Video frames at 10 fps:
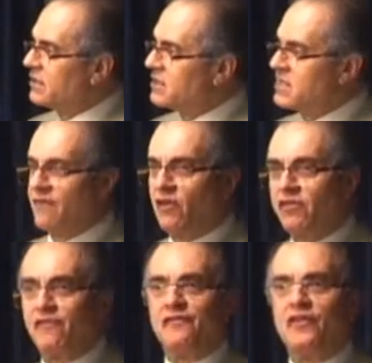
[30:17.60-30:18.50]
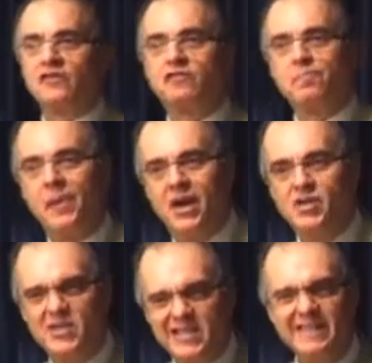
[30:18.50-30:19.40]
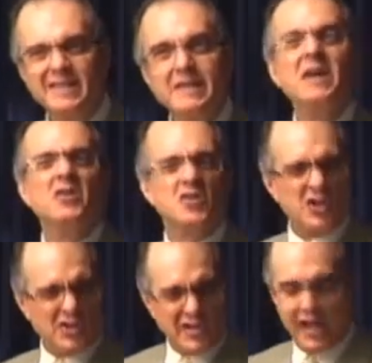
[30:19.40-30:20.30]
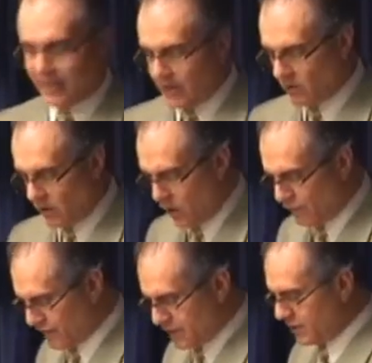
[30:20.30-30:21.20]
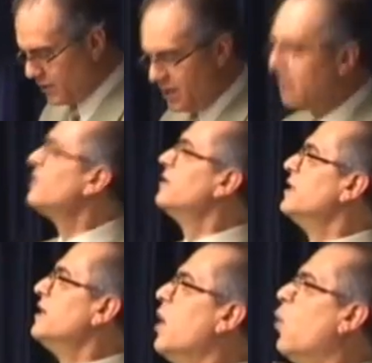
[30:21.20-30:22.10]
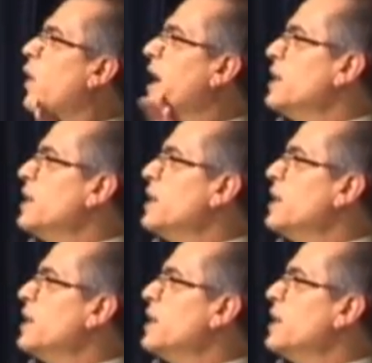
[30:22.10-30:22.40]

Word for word: the devil, the fourth beast, just taking over. No, we are